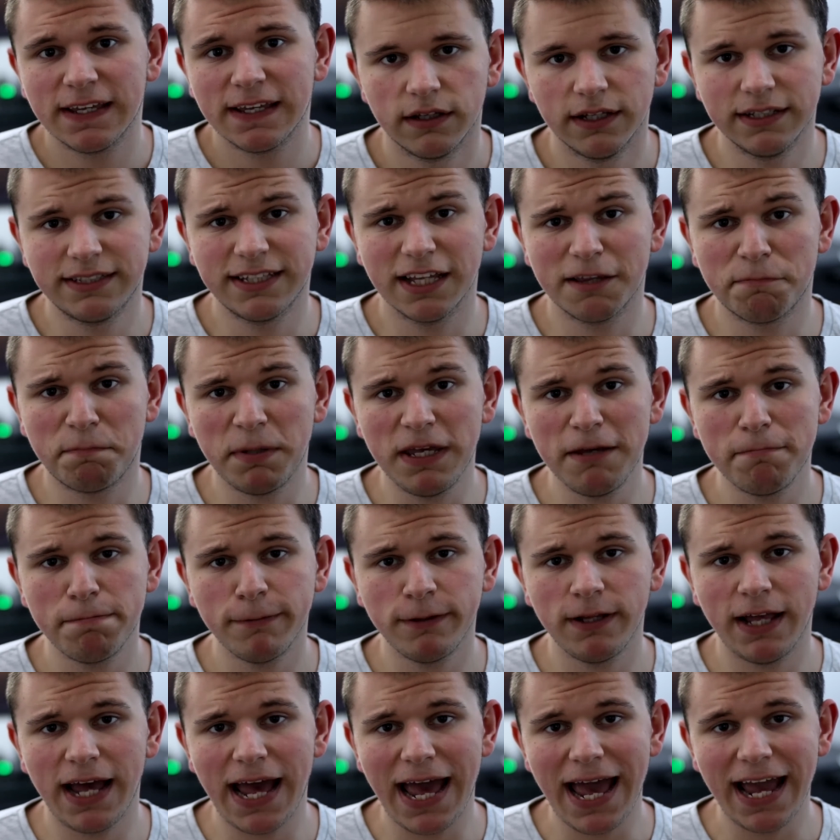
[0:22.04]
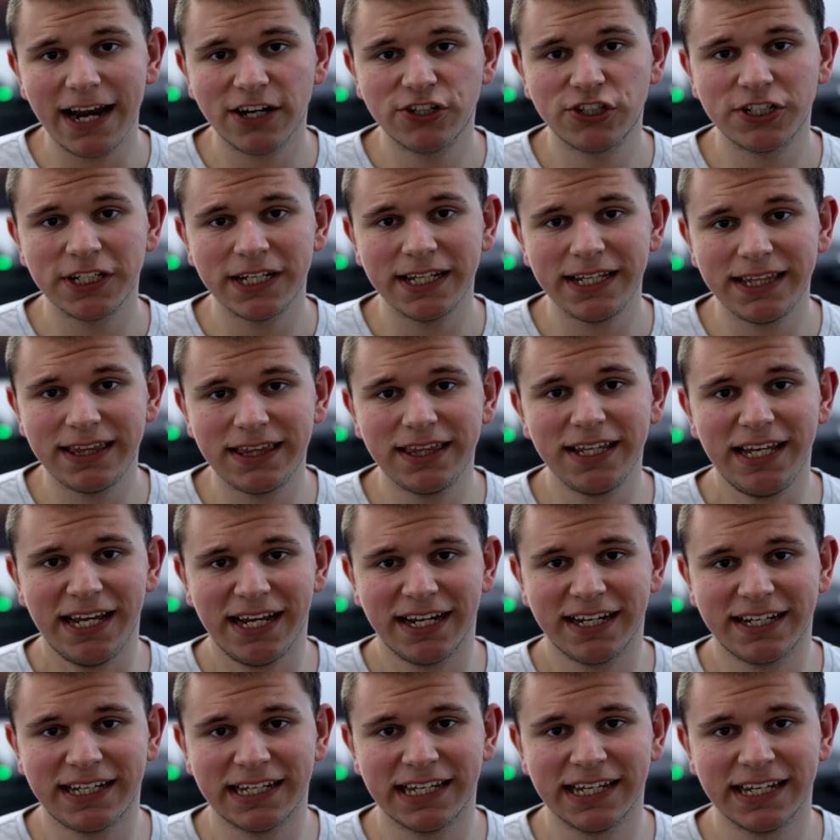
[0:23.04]
is that people actually
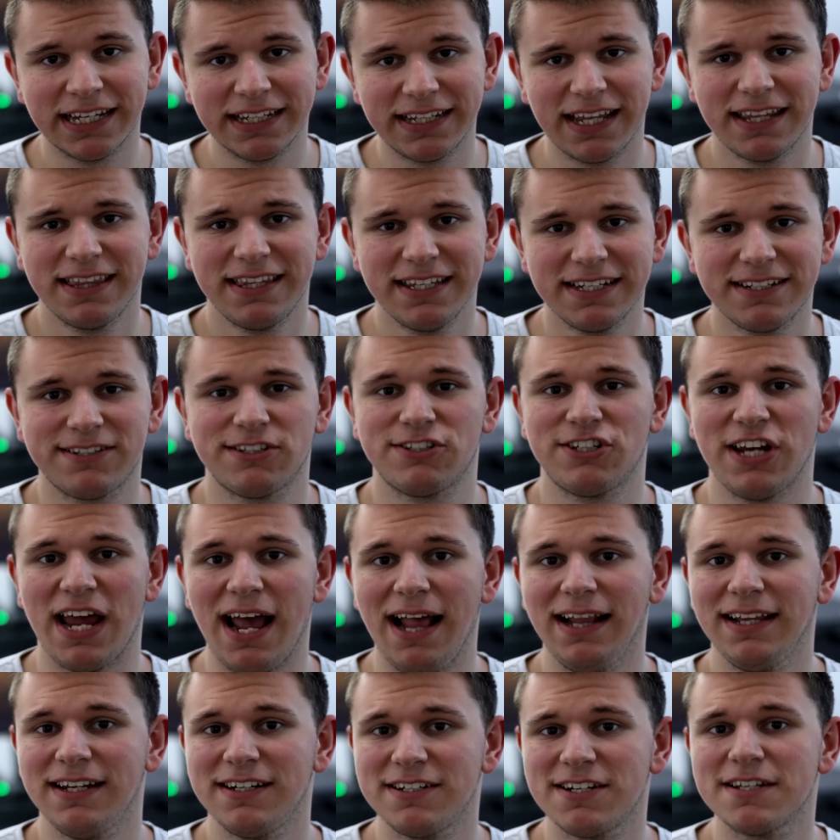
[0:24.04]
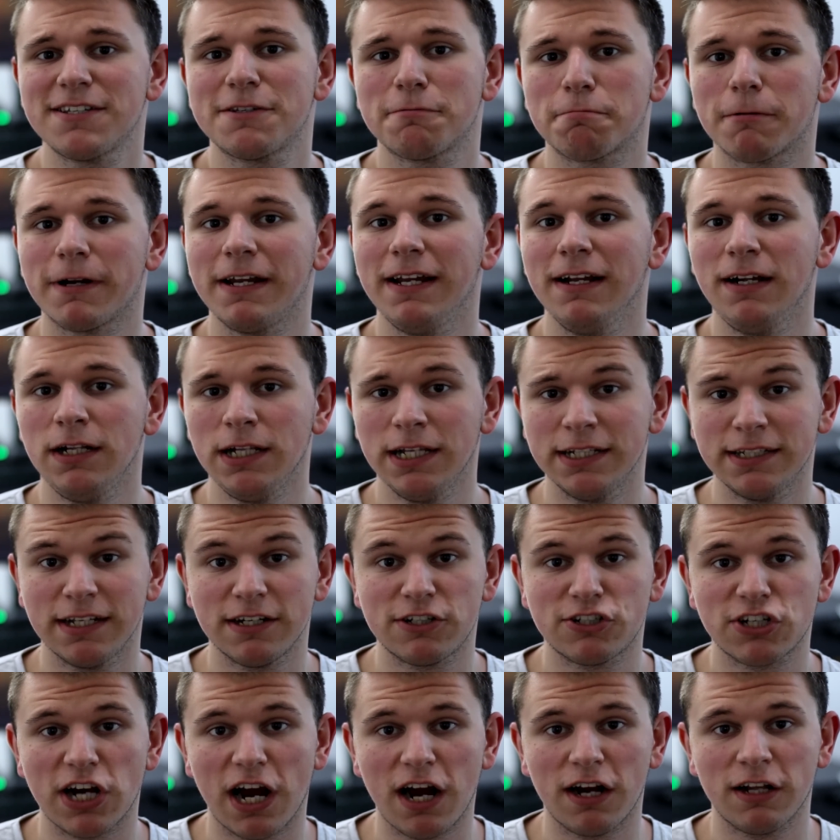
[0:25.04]
think that this challenge is real and that
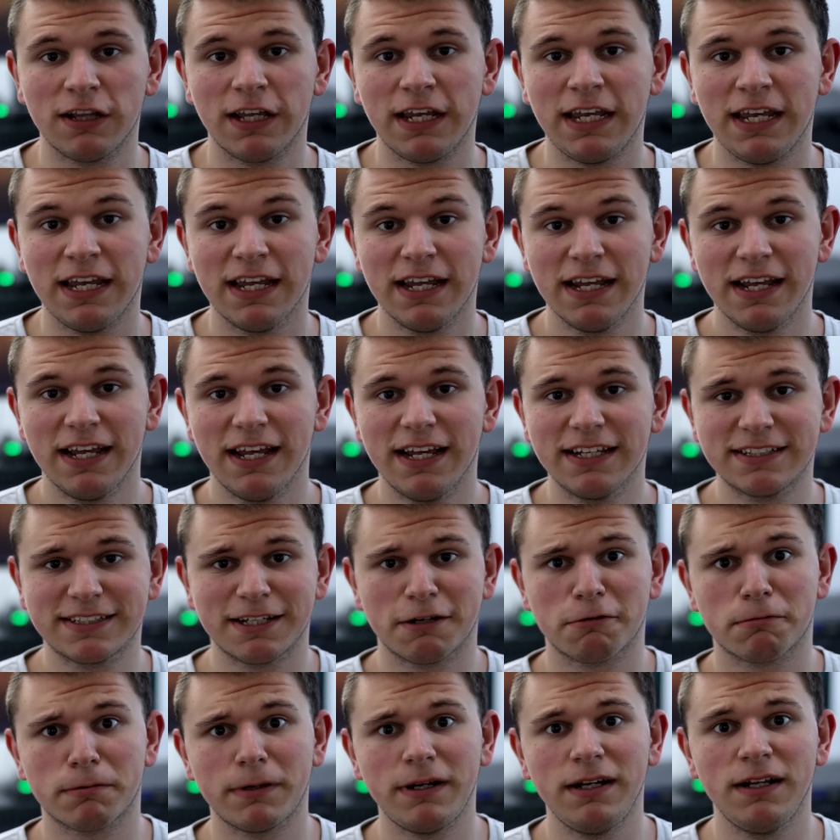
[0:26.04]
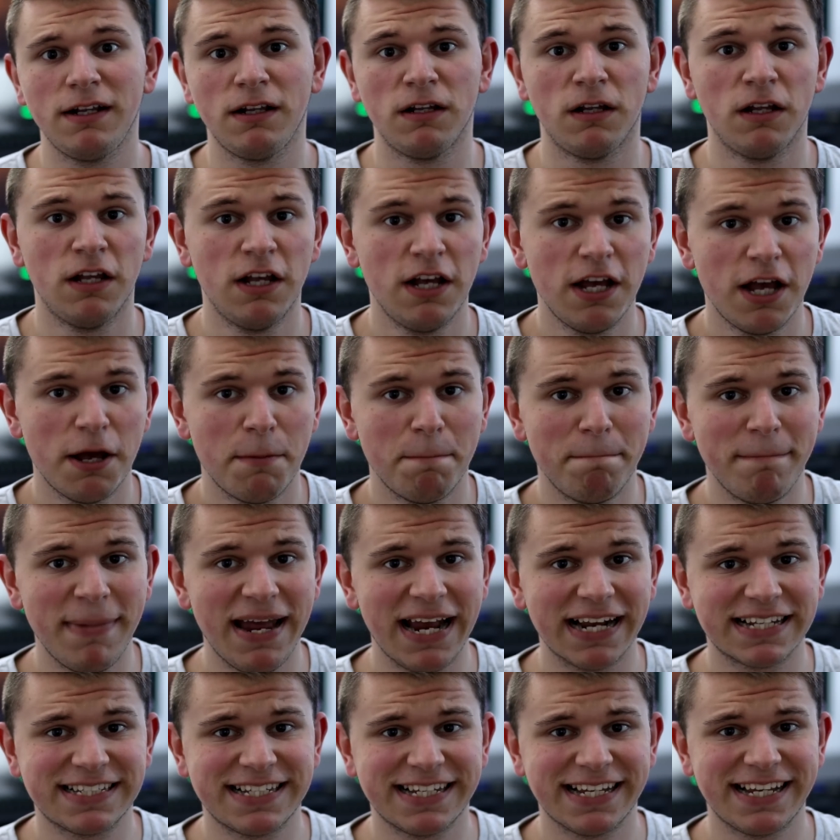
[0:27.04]
Charlie is a real
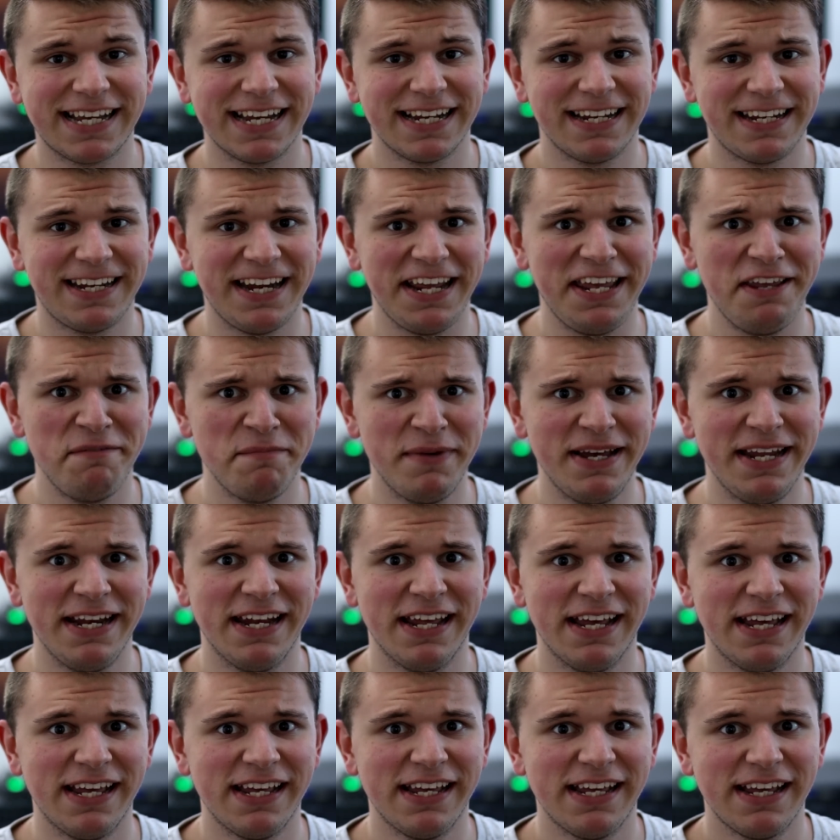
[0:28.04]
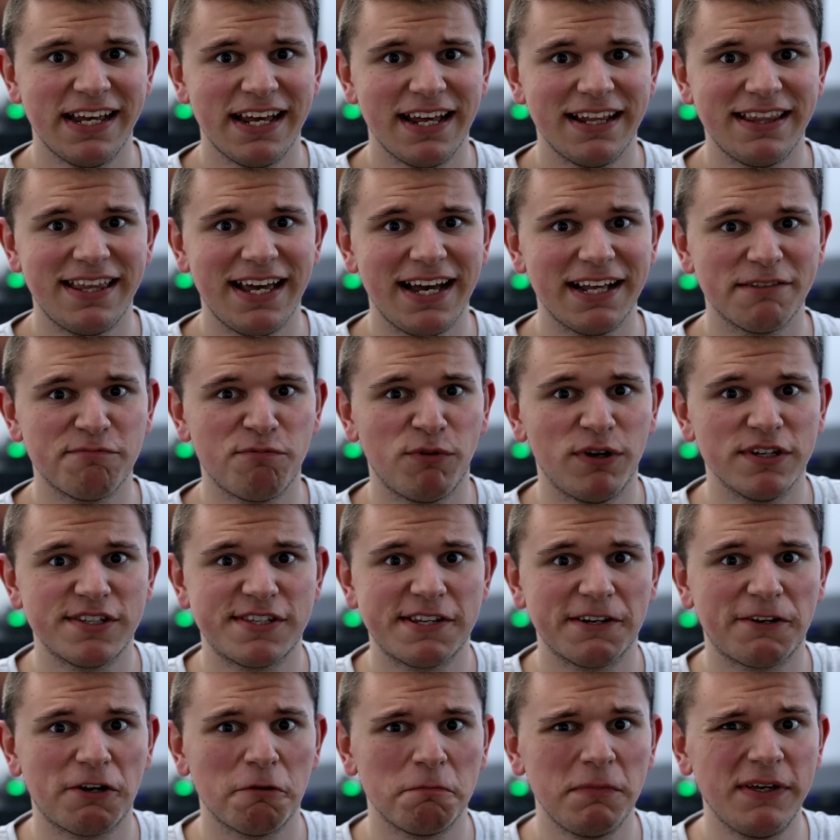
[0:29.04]
Mexican demon that wants
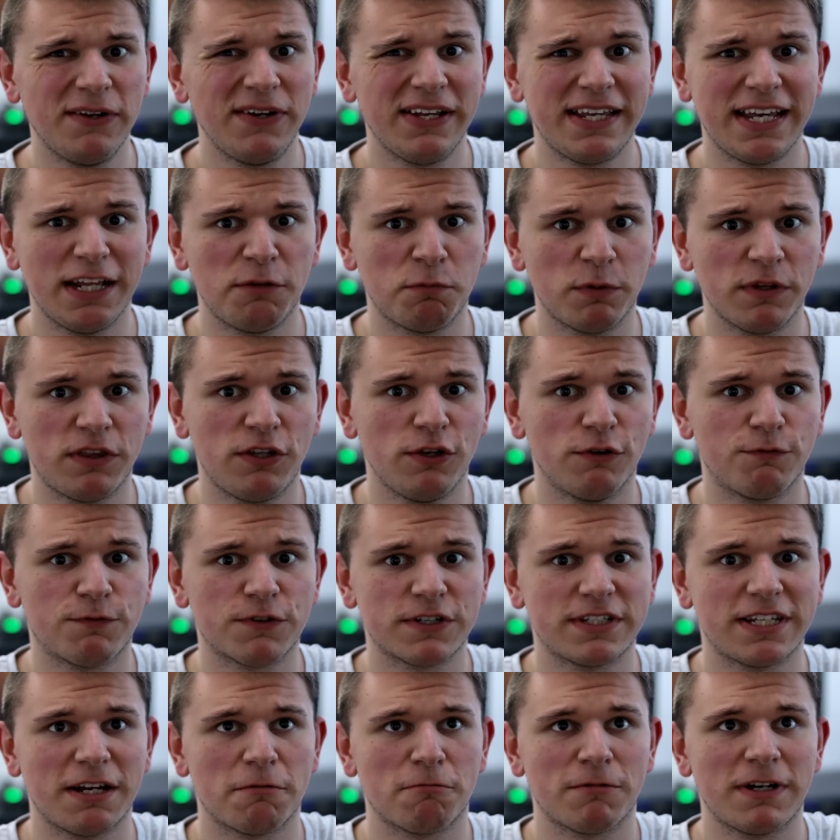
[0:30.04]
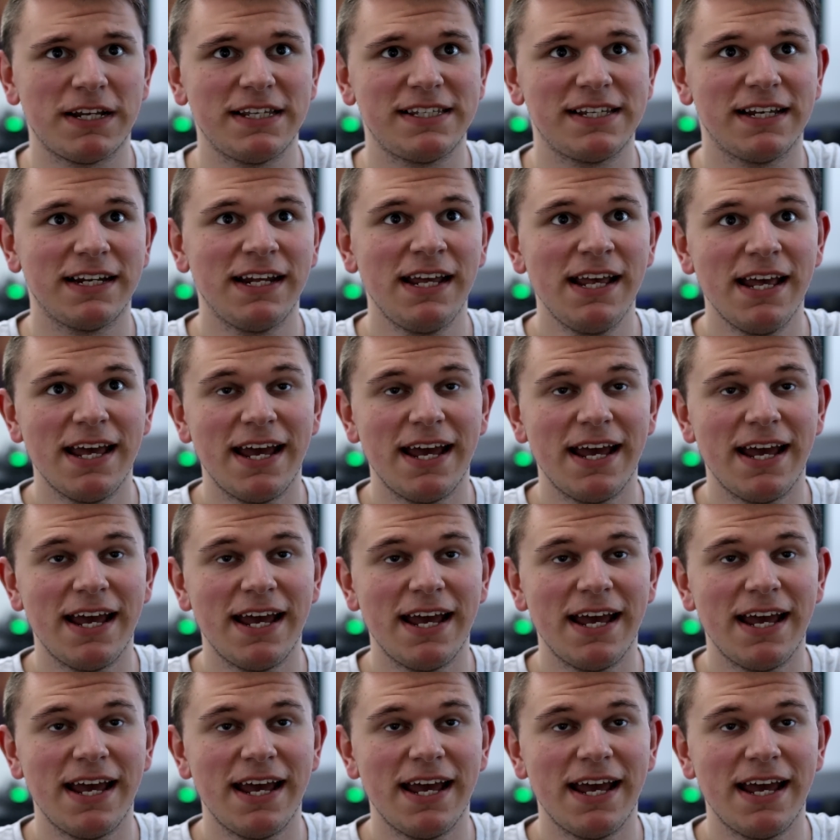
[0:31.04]
to communicate with you for some reason.